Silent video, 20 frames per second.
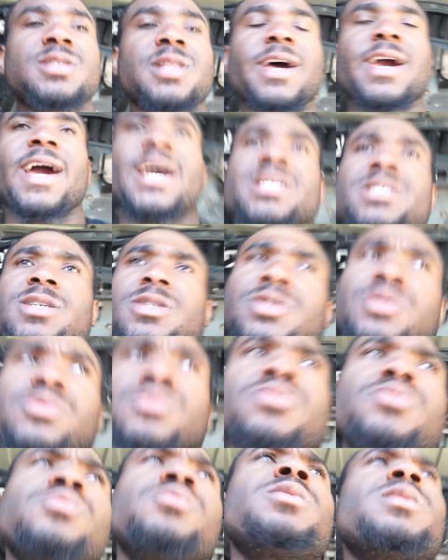like, I should
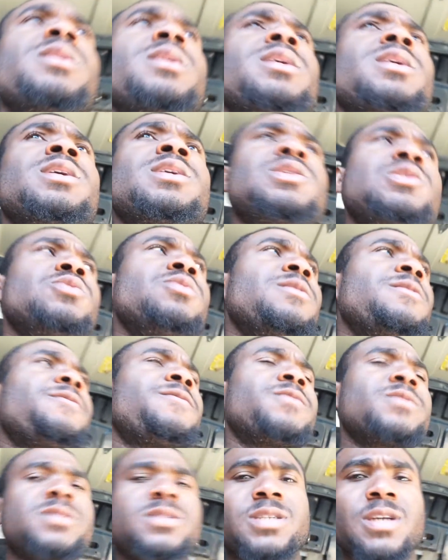do it
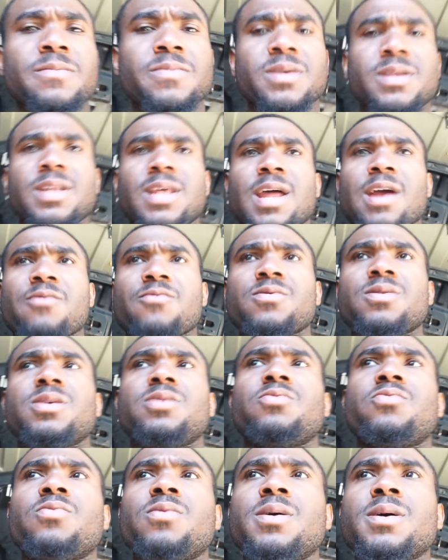for something that I really
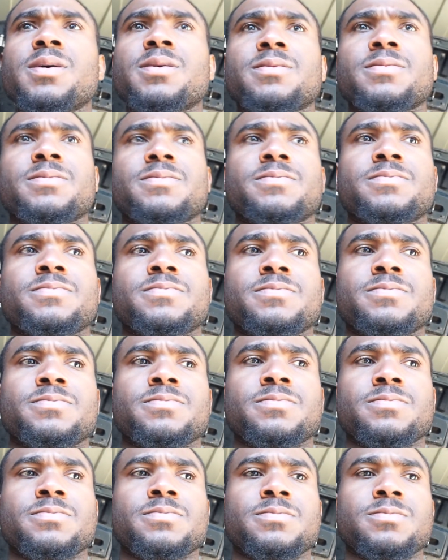want.
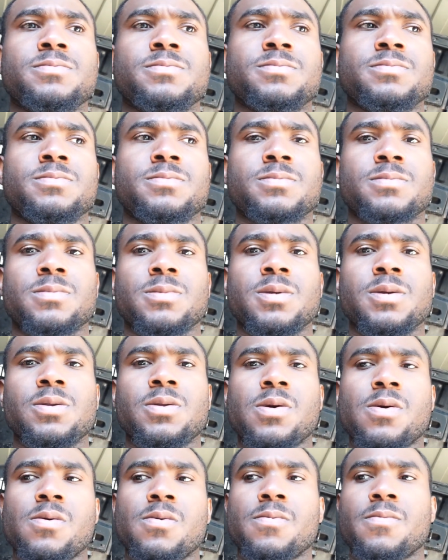You know?